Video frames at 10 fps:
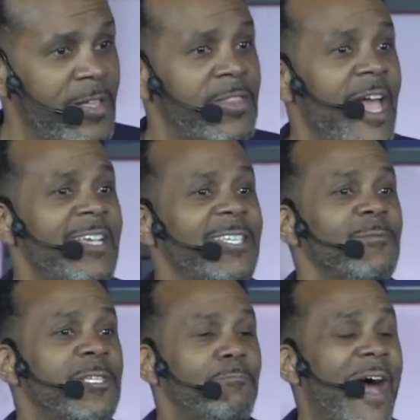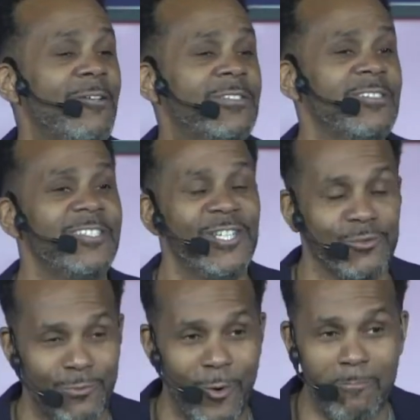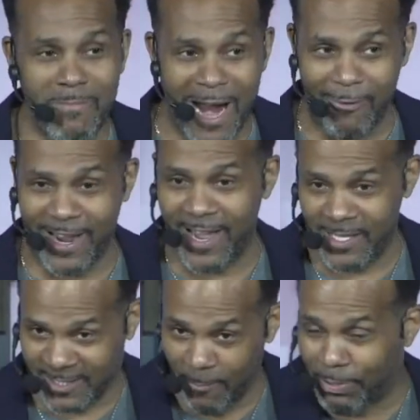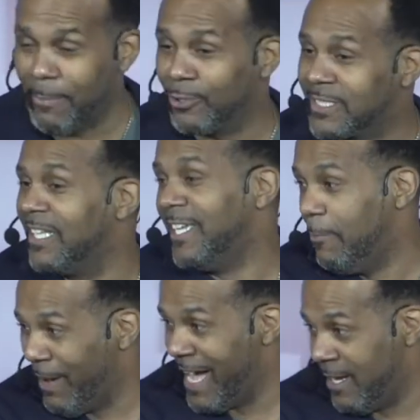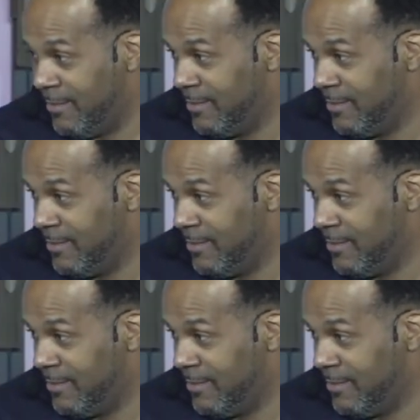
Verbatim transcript: There's some spouses in this room married and some people still in the pile.